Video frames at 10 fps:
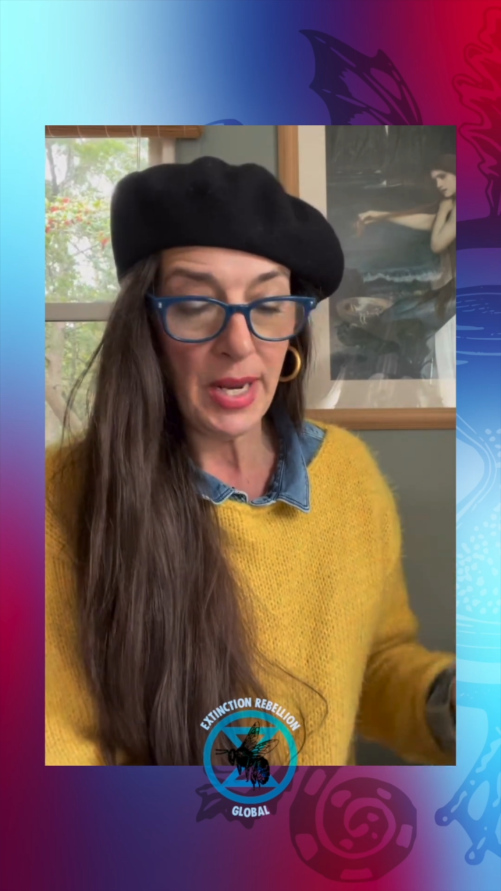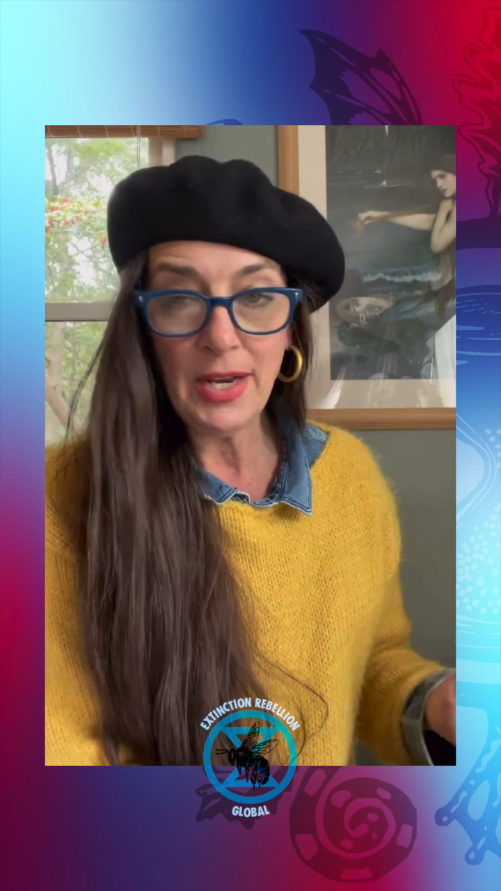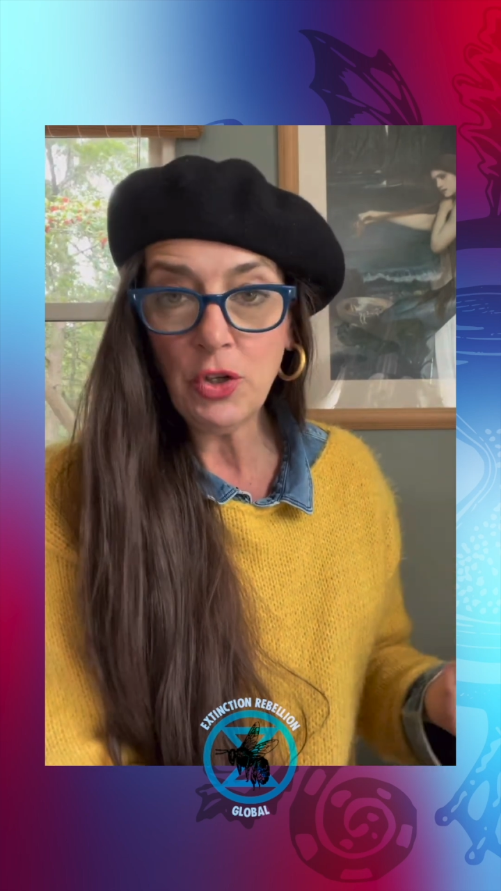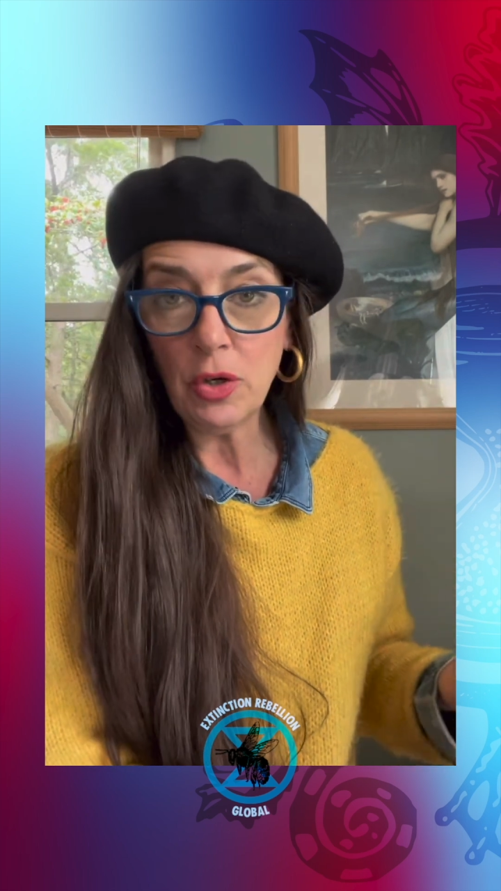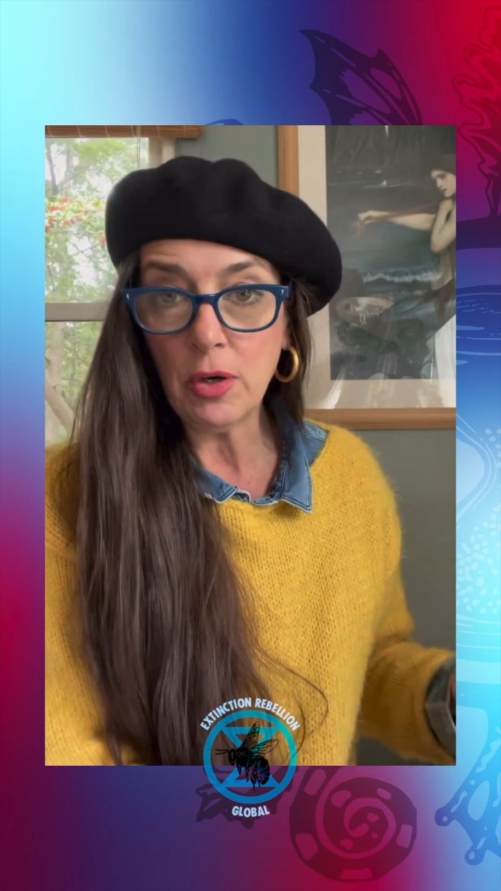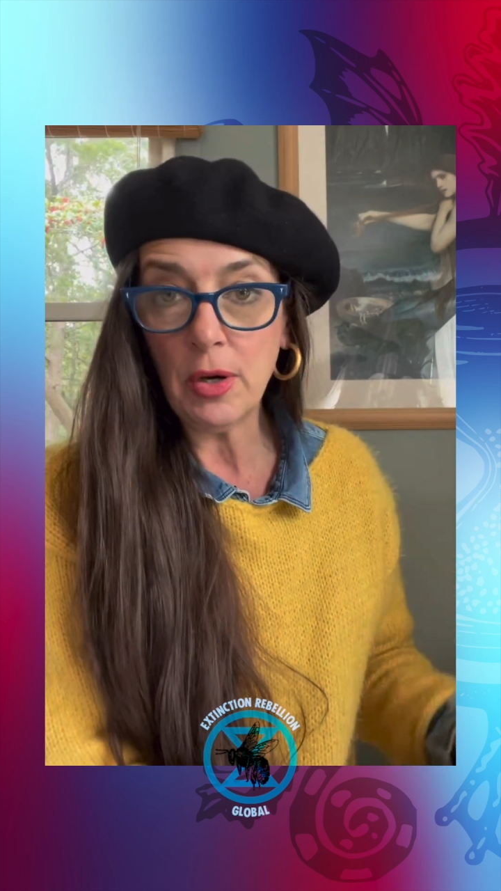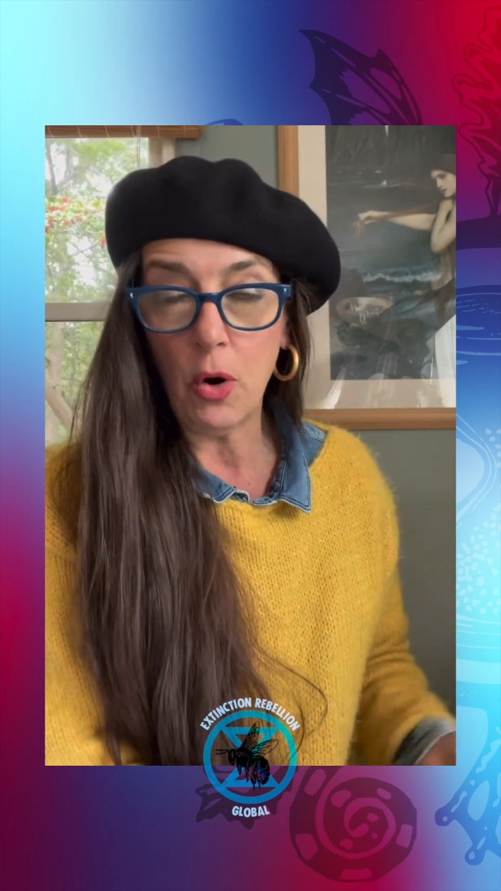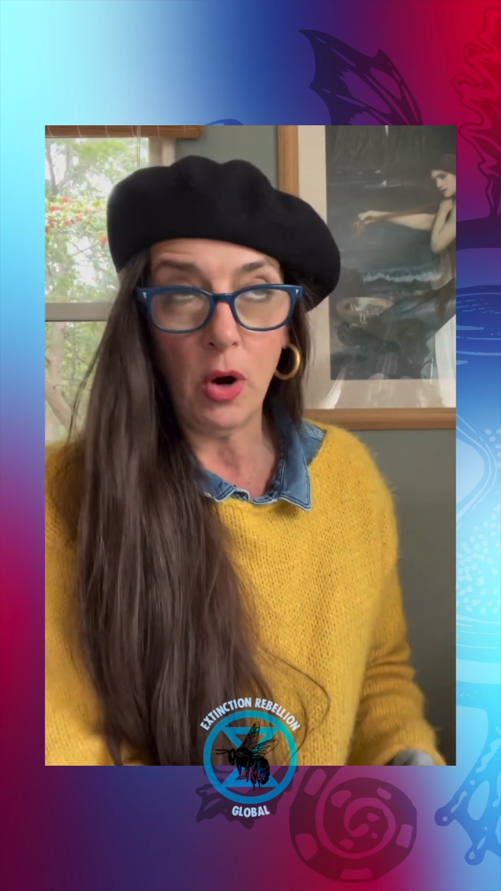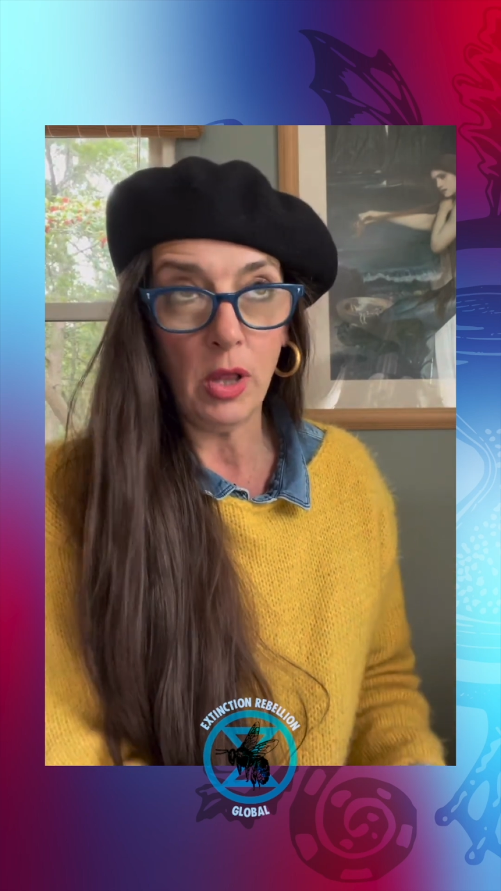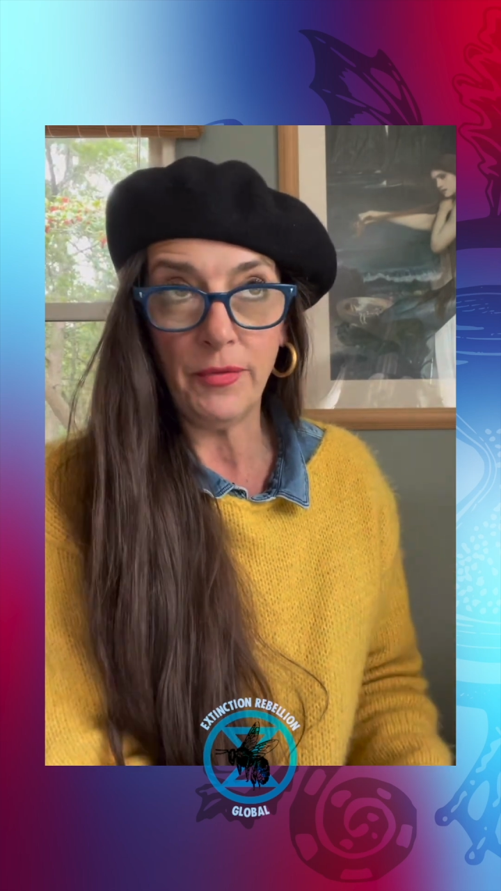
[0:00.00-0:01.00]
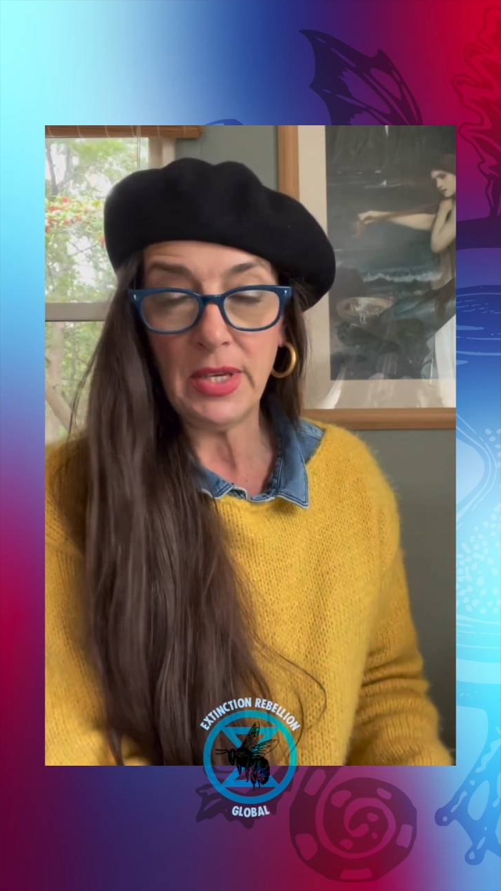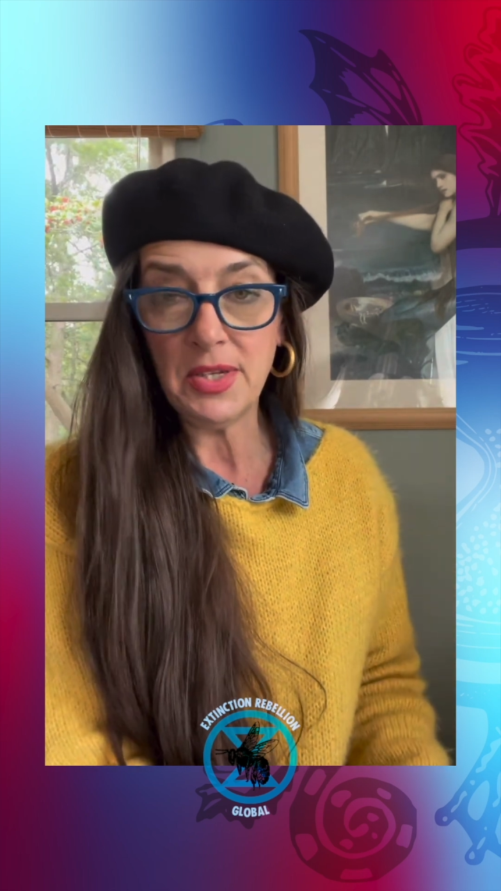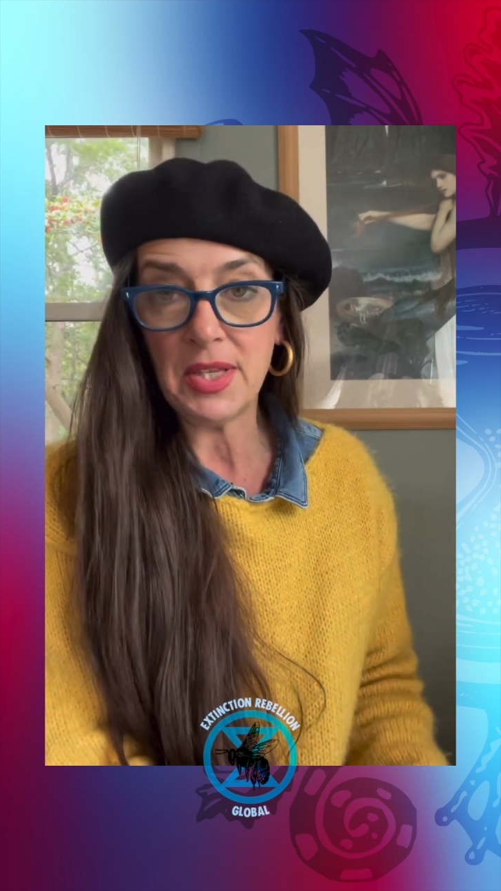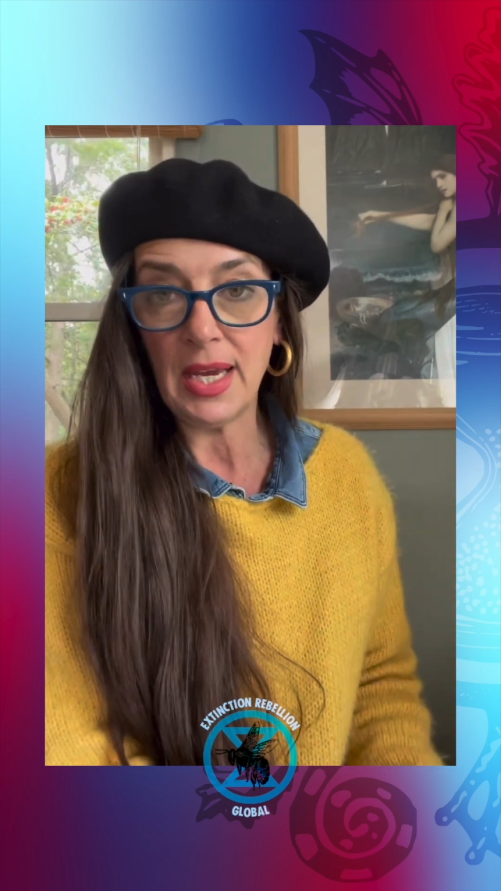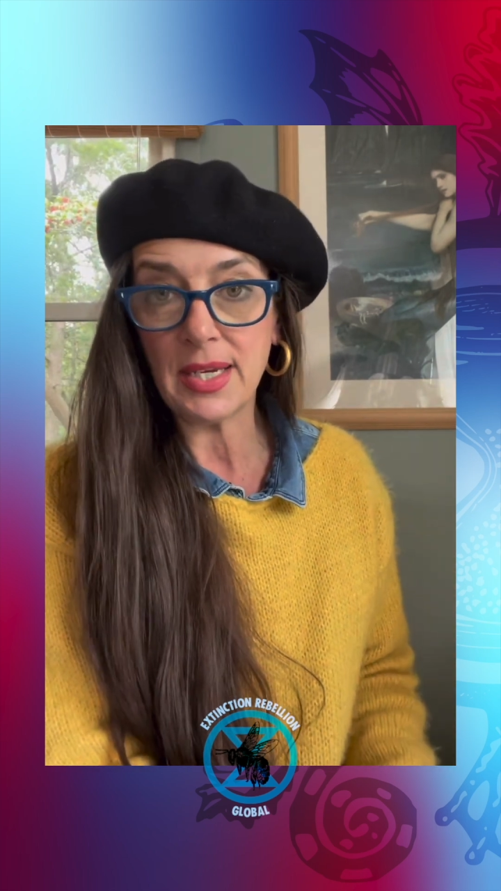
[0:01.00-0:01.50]
nature, all of
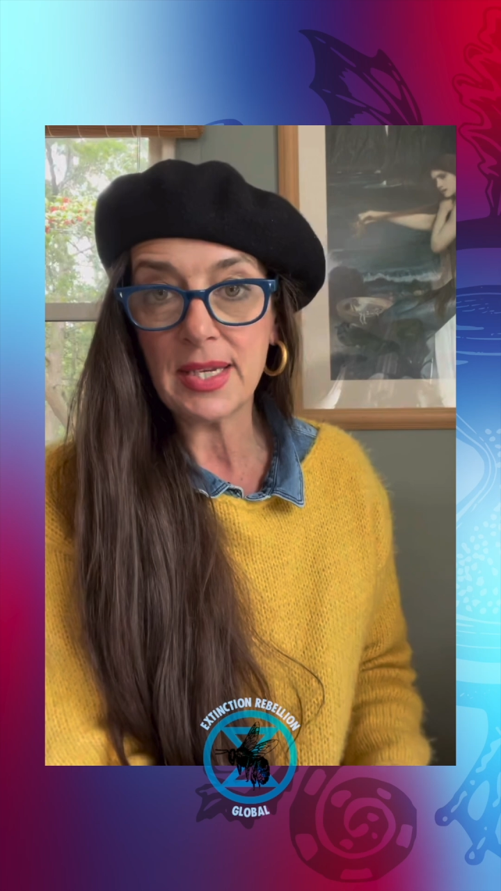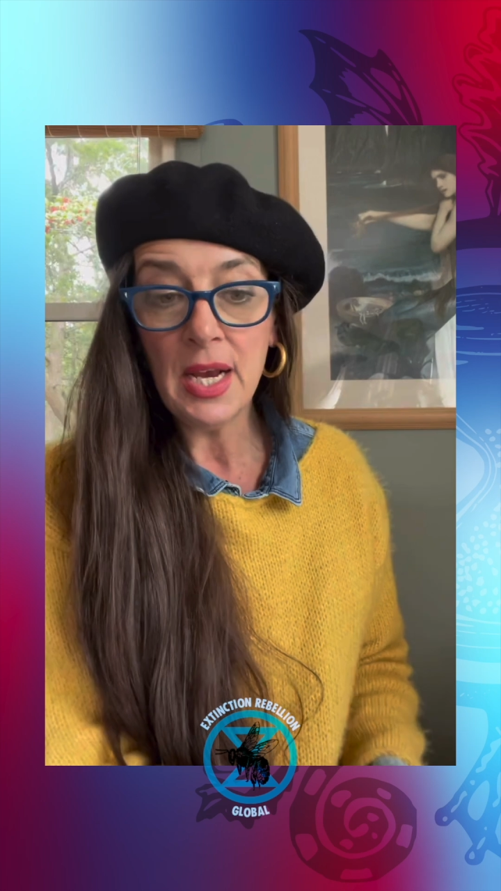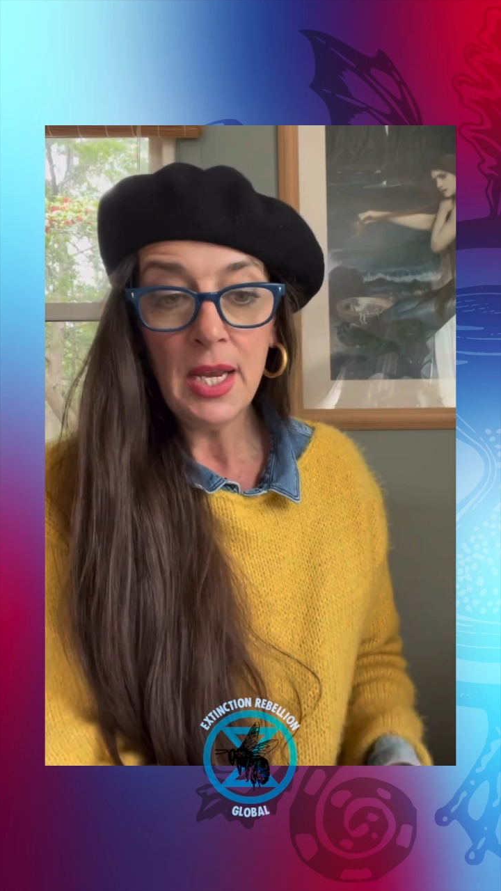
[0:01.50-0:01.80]
these things?